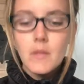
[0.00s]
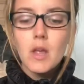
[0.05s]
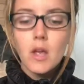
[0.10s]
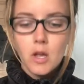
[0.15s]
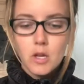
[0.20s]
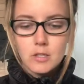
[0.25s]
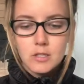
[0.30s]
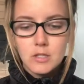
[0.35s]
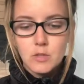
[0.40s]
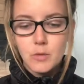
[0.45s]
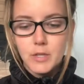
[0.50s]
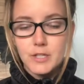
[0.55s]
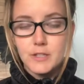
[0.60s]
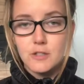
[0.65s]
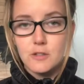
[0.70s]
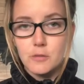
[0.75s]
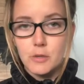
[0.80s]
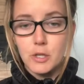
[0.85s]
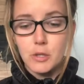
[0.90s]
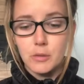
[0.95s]
"Squeeze
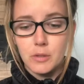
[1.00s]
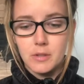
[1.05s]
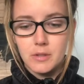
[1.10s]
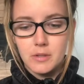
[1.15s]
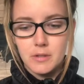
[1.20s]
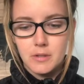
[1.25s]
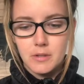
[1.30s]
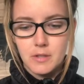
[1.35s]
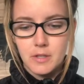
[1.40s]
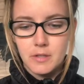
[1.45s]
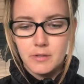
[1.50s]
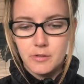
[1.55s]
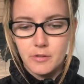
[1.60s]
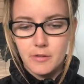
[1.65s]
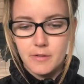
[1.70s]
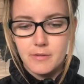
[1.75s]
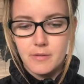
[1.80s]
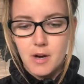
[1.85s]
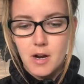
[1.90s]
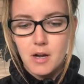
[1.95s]
through," he told
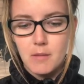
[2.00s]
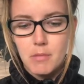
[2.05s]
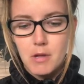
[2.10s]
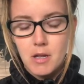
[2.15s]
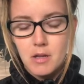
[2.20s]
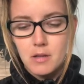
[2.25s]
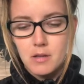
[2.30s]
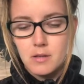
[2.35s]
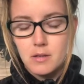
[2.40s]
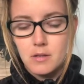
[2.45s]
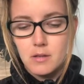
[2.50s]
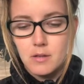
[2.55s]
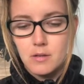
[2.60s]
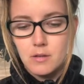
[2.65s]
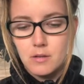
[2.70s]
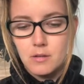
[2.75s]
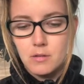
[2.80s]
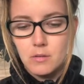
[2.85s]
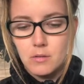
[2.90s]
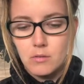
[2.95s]
Throb.
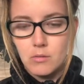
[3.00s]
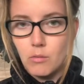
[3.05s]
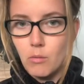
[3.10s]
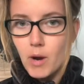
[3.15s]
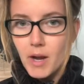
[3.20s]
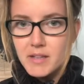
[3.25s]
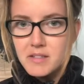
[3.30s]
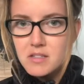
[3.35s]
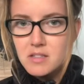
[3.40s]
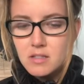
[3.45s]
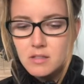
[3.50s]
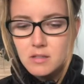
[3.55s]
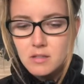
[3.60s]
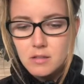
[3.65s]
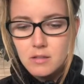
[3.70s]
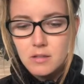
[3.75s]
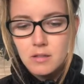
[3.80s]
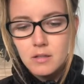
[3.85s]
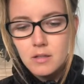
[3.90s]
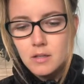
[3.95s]
"What?"
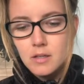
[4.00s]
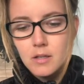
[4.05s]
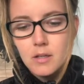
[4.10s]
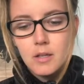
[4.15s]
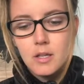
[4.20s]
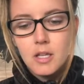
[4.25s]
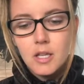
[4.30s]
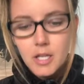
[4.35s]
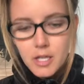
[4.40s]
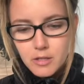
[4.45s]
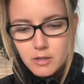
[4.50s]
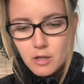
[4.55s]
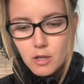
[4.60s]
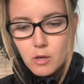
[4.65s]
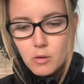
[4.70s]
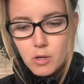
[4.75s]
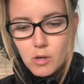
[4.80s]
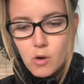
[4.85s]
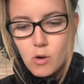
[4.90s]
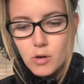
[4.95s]
"In the
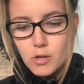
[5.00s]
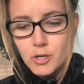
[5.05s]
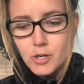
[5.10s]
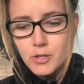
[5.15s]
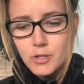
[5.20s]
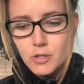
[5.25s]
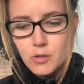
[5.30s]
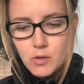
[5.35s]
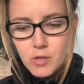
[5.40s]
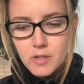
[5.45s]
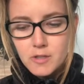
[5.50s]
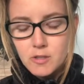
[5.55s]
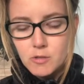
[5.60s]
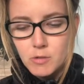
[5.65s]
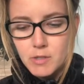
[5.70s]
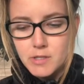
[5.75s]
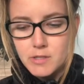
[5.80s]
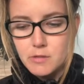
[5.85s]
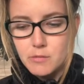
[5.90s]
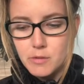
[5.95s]
lower corner, you can
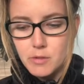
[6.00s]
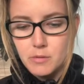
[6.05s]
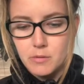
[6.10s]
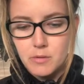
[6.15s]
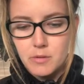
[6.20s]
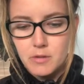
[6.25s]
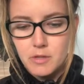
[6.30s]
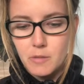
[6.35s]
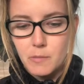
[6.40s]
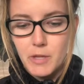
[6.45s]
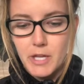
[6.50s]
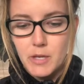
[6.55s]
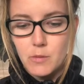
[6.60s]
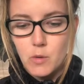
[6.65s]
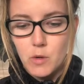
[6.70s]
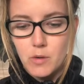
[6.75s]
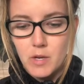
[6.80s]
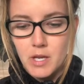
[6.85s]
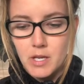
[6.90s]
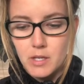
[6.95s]
squeeze through. The blade
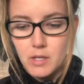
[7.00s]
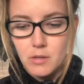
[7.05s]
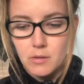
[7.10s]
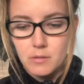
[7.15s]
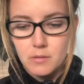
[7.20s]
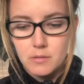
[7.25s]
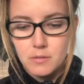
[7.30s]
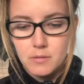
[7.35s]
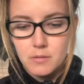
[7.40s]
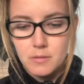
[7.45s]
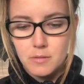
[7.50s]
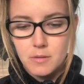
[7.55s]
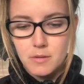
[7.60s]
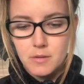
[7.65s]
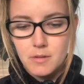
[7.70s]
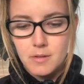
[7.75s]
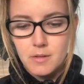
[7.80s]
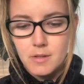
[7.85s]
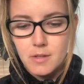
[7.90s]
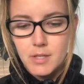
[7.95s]
won't hit you."
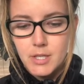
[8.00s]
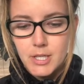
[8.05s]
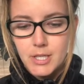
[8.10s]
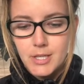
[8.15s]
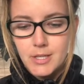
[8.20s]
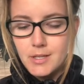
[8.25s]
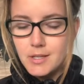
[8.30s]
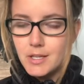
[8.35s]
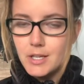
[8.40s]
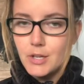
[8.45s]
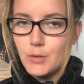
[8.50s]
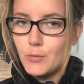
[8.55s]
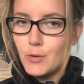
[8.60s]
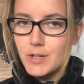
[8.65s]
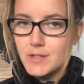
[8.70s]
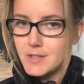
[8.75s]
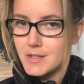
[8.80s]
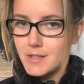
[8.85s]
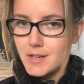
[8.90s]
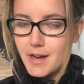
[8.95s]
He
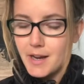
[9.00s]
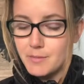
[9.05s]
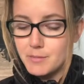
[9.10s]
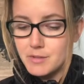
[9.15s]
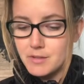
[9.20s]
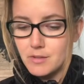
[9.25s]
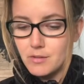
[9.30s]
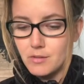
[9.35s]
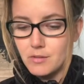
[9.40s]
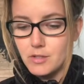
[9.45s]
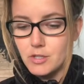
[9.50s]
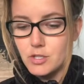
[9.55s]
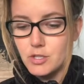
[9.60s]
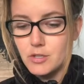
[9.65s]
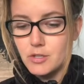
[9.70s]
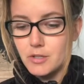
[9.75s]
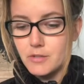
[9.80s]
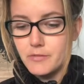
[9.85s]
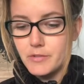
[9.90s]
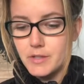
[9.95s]
wasn't absolutely sure
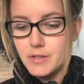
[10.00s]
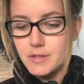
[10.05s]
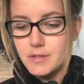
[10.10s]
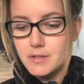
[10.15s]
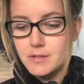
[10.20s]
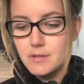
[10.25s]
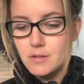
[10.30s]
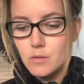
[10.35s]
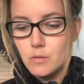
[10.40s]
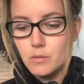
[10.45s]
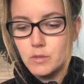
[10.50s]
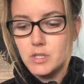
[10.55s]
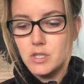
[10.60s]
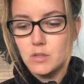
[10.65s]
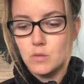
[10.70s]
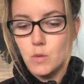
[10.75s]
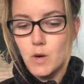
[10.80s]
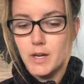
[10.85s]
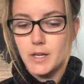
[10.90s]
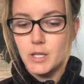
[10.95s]
of this, which is
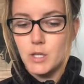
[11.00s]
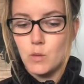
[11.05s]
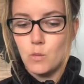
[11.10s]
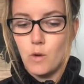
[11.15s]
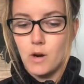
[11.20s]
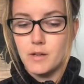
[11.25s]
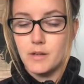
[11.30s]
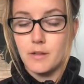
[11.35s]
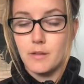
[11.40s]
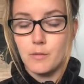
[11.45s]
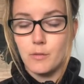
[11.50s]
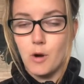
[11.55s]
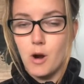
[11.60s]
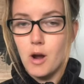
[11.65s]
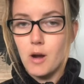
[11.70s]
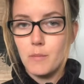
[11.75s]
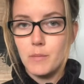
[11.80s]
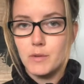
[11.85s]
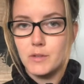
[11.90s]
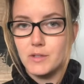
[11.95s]
why he wanted
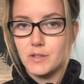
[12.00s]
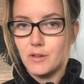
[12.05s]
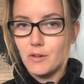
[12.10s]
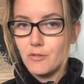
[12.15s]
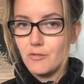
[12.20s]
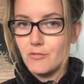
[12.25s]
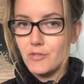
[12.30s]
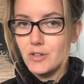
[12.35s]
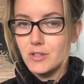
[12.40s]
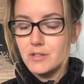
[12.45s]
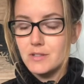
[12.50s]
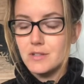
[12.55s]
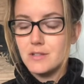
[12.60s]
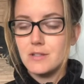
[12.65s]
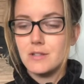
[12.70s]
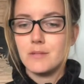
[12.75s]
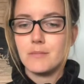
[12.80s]
Throb to go first.